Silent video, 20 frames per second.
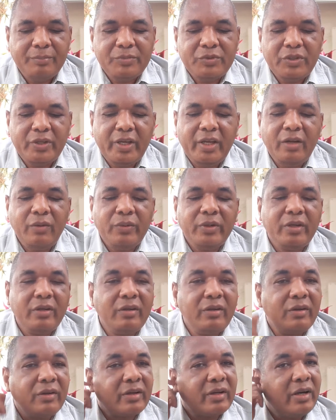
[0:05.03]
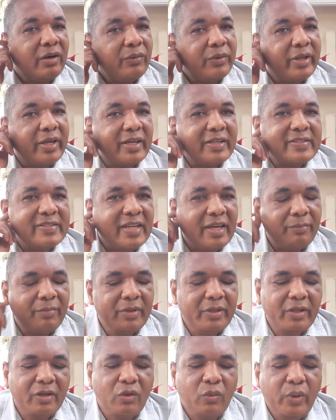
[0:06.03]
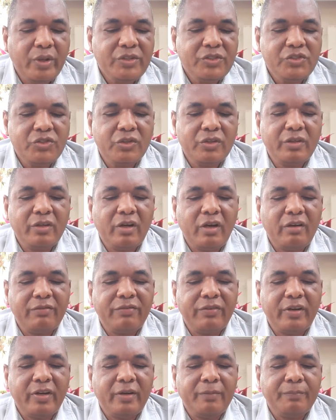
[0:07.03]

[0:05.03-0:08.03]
Today I want to examine the question of